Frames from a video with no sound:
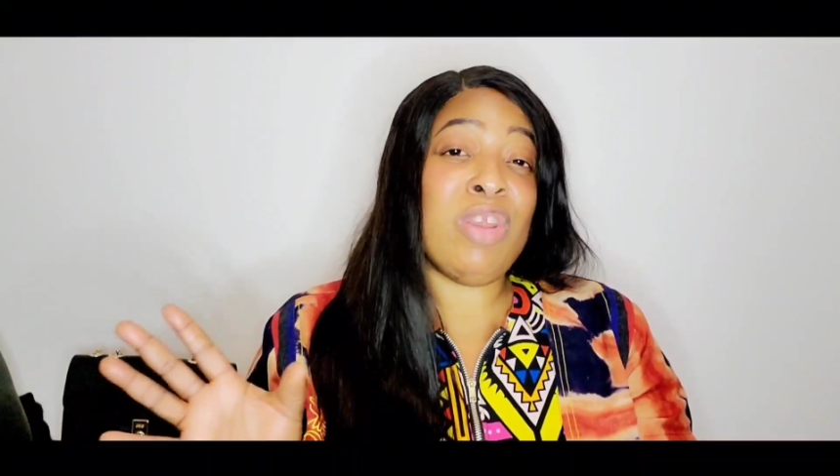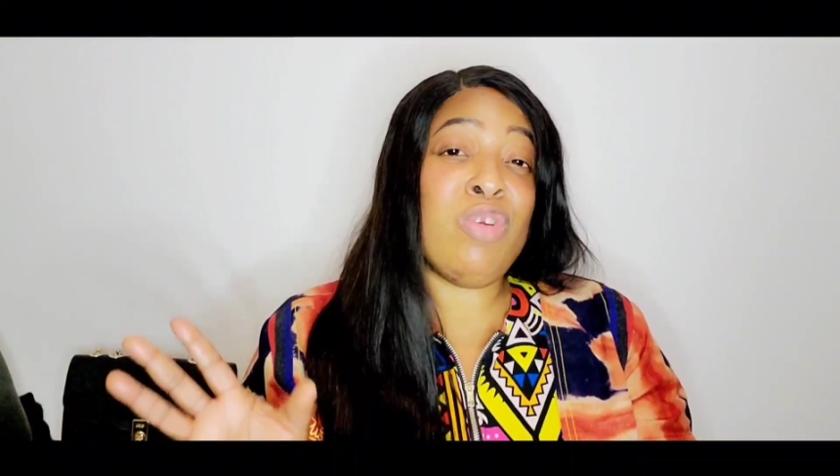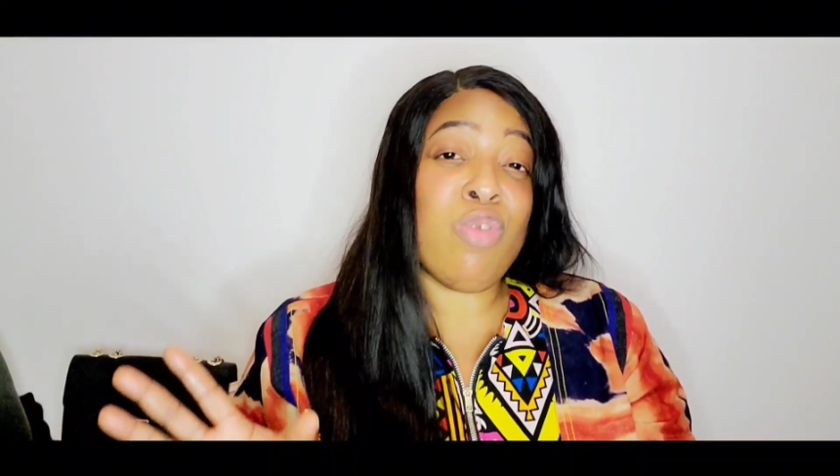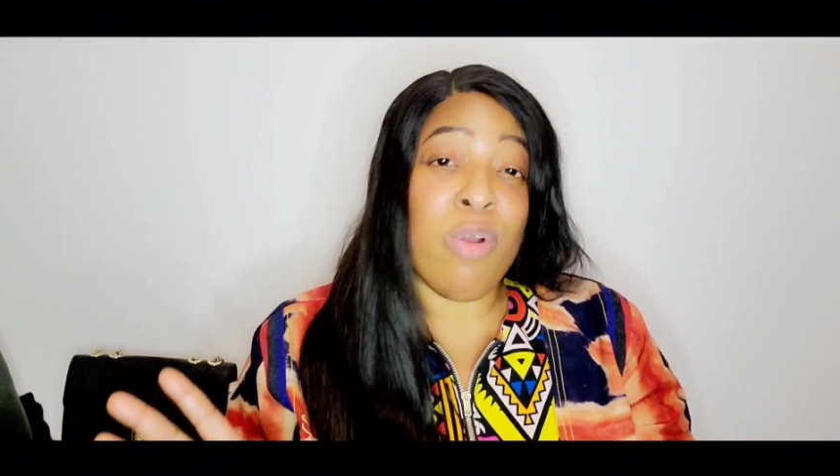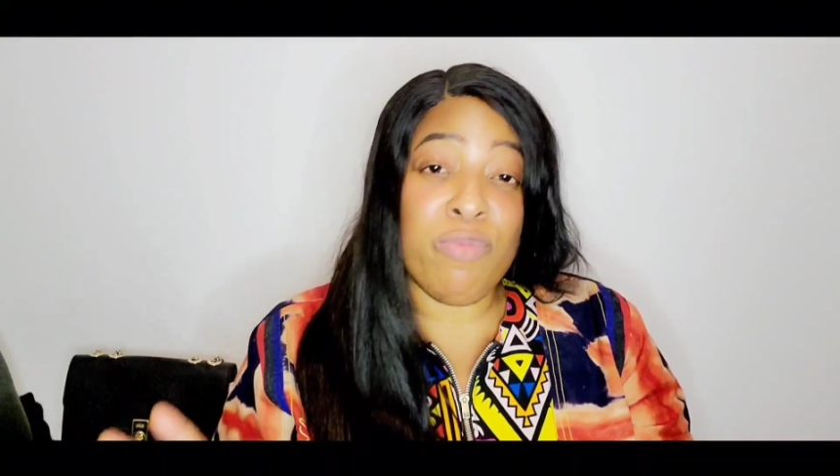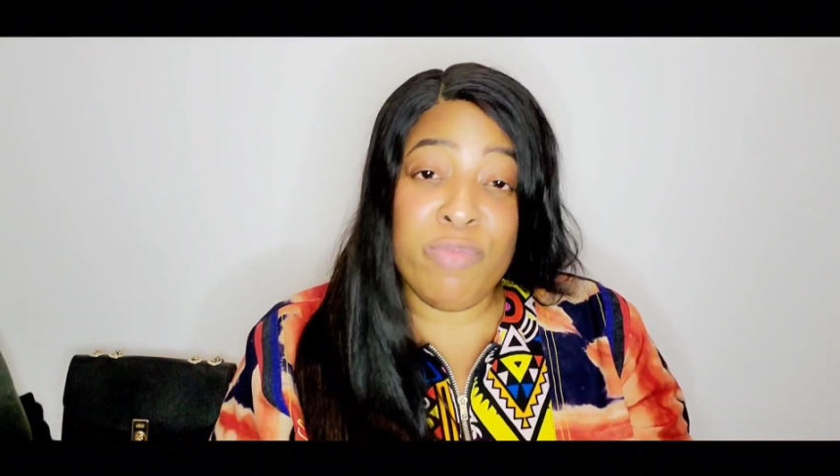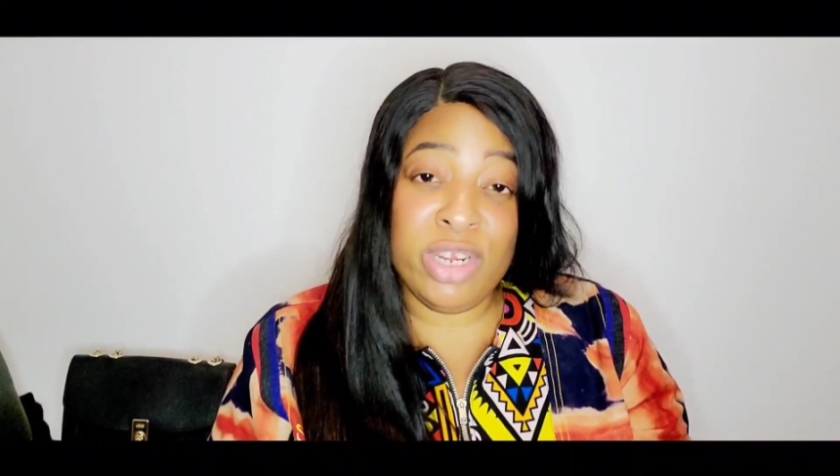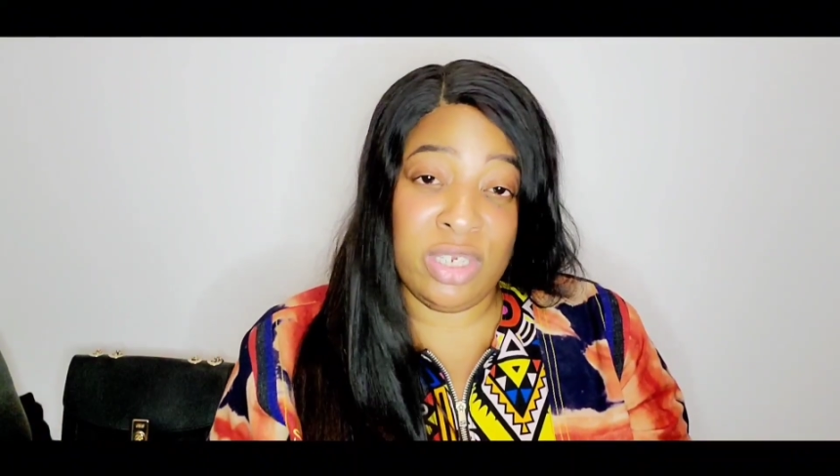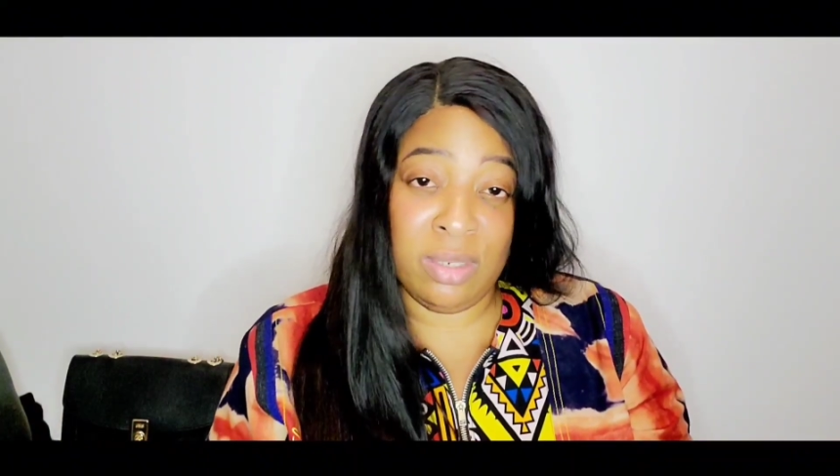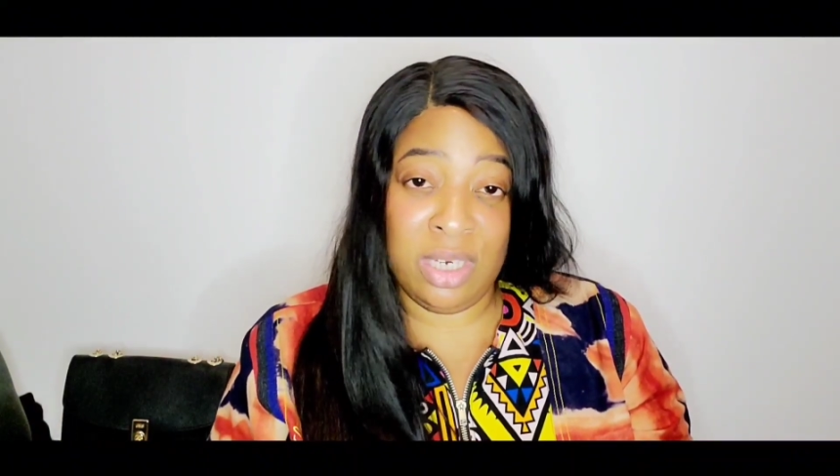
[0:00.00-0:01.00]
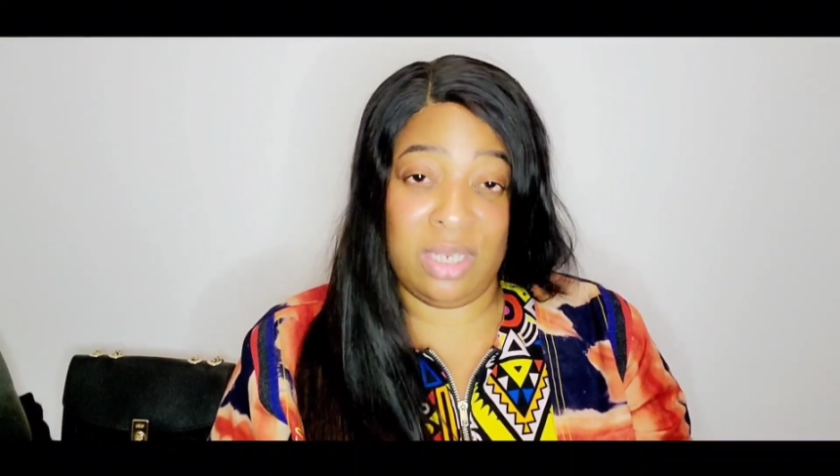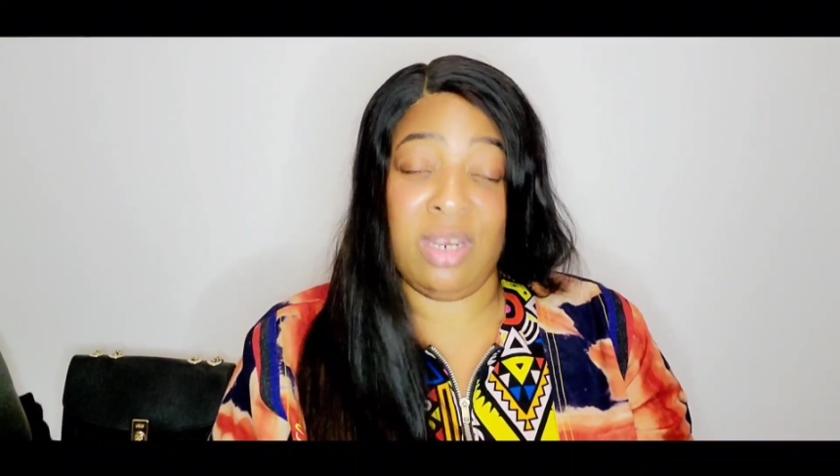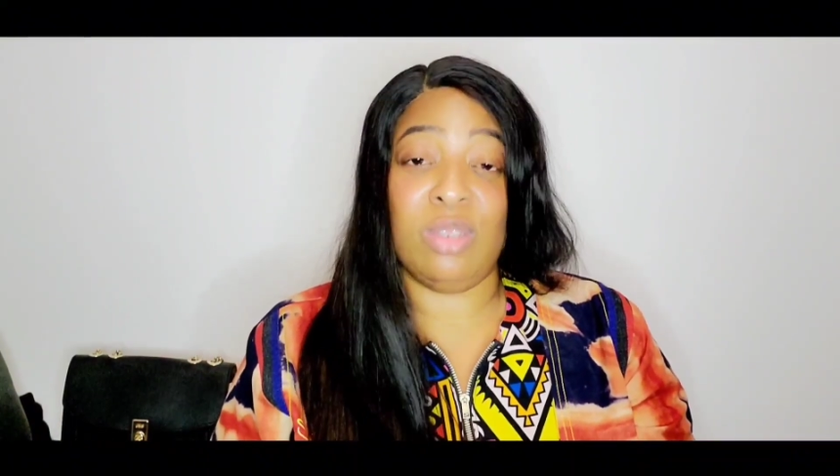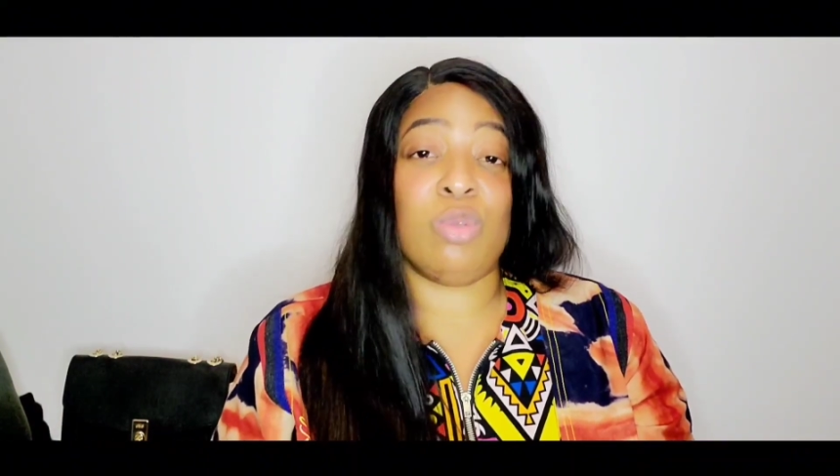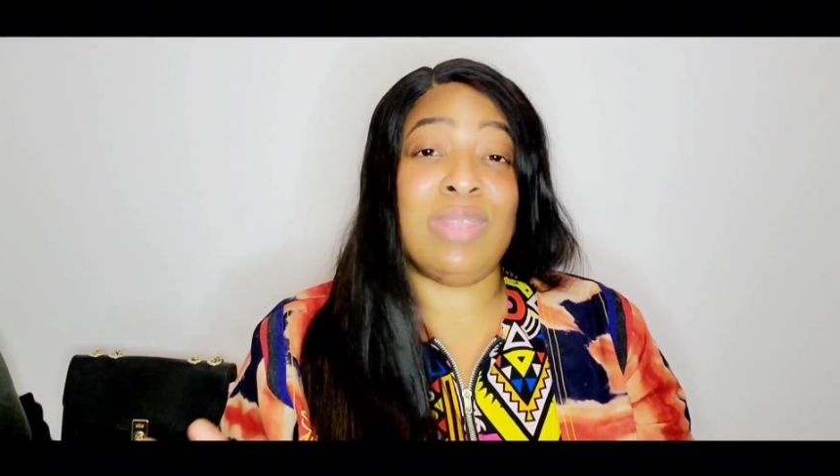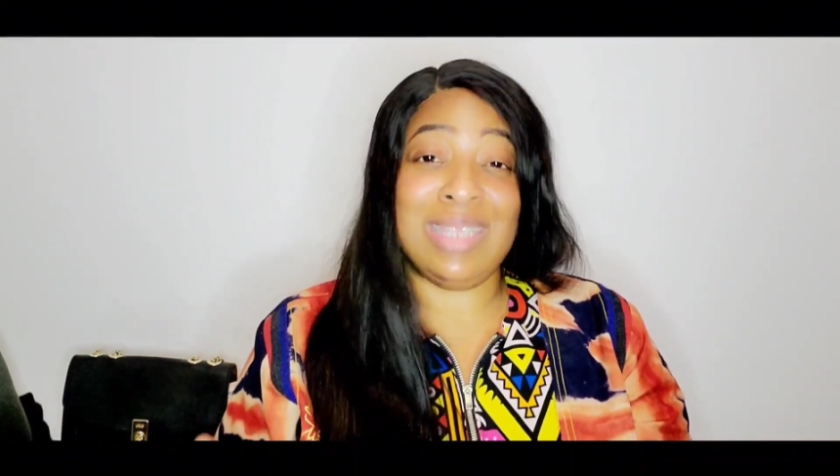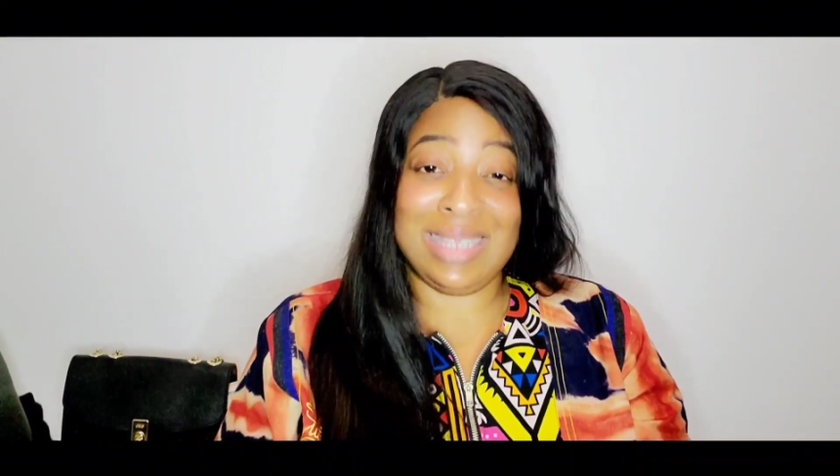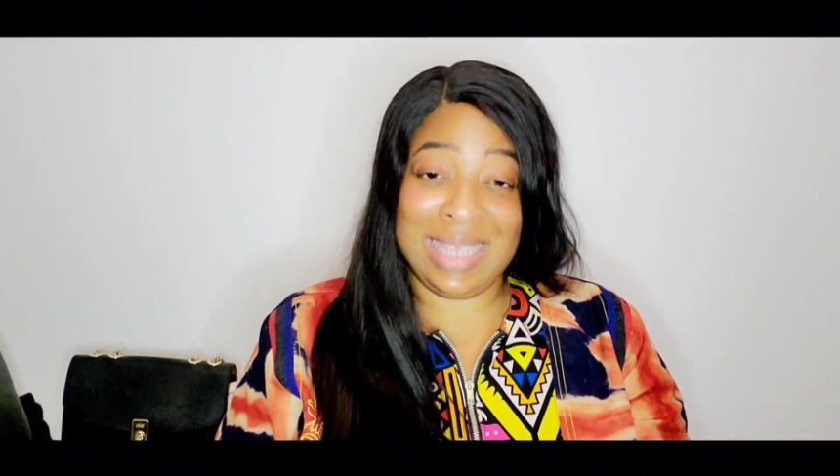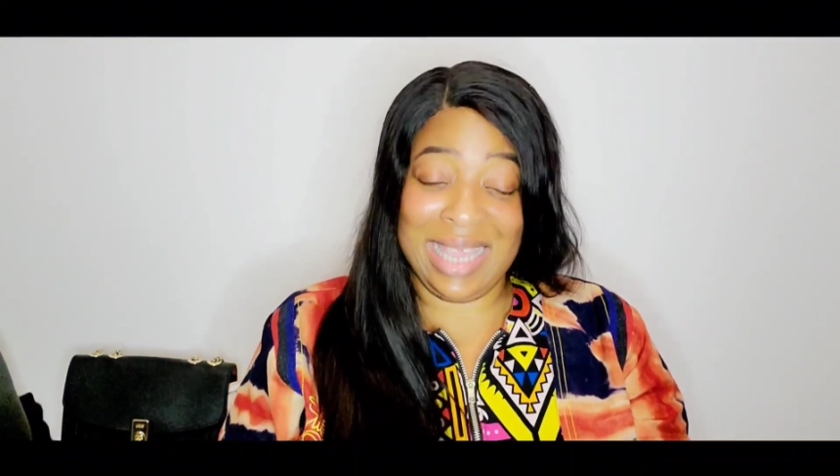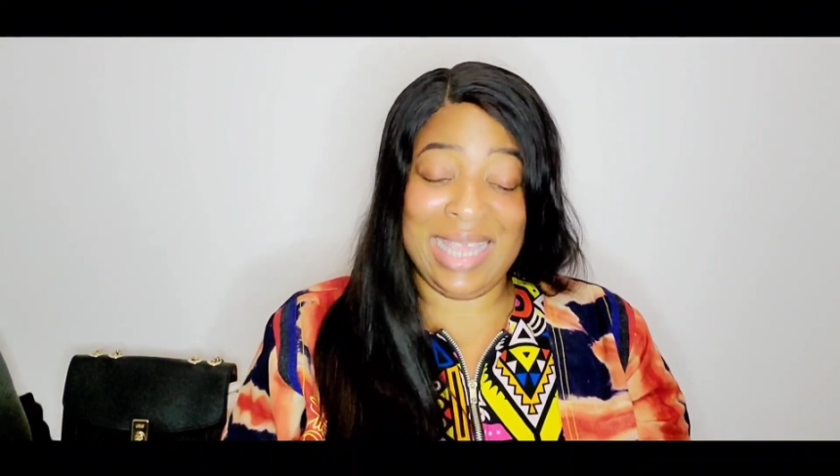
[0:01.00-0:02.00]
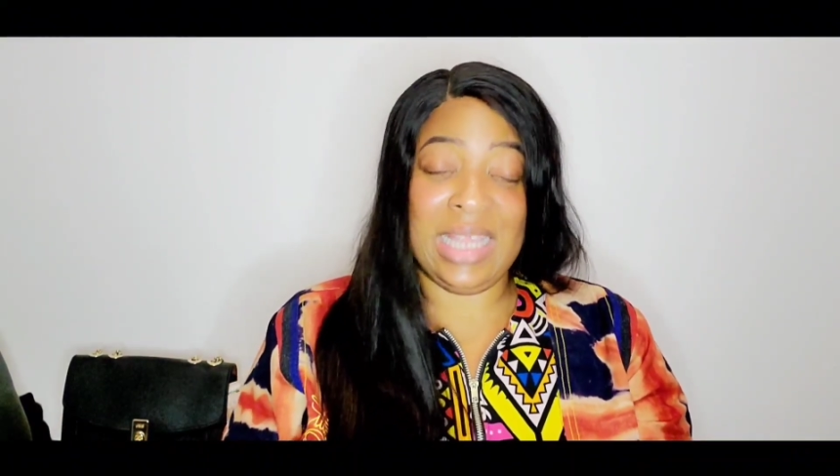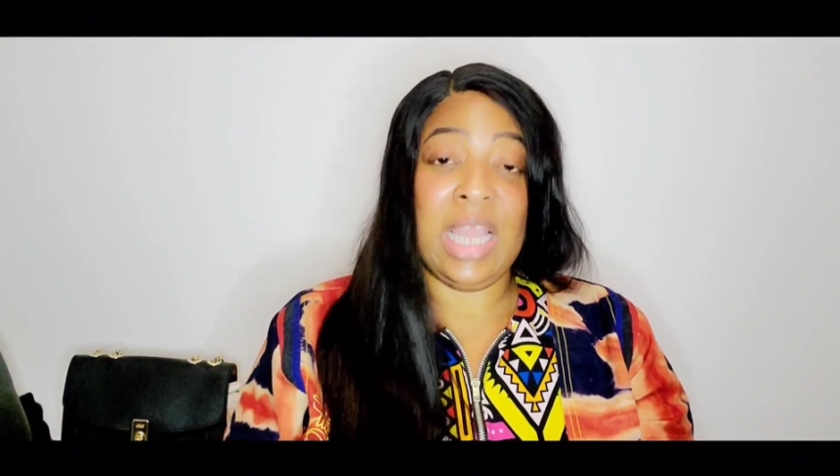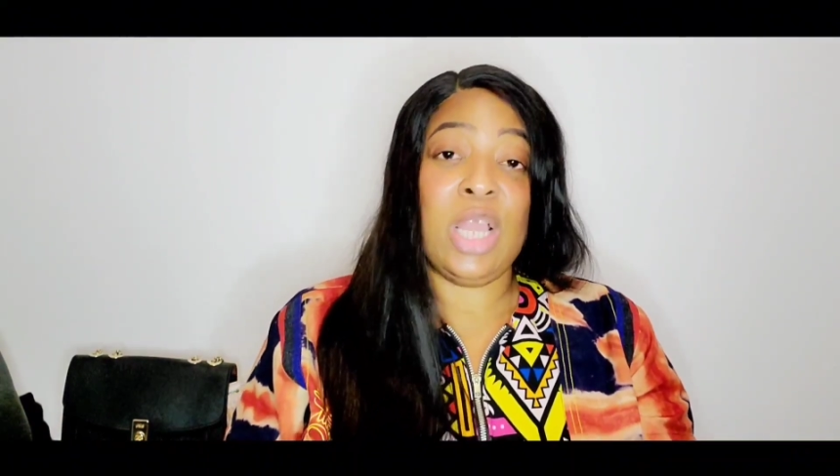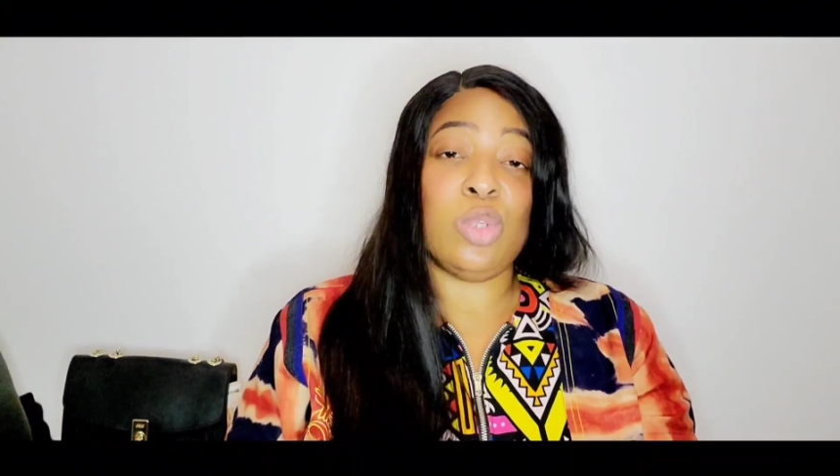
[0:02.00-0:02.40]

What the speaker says: nourishing to the skin.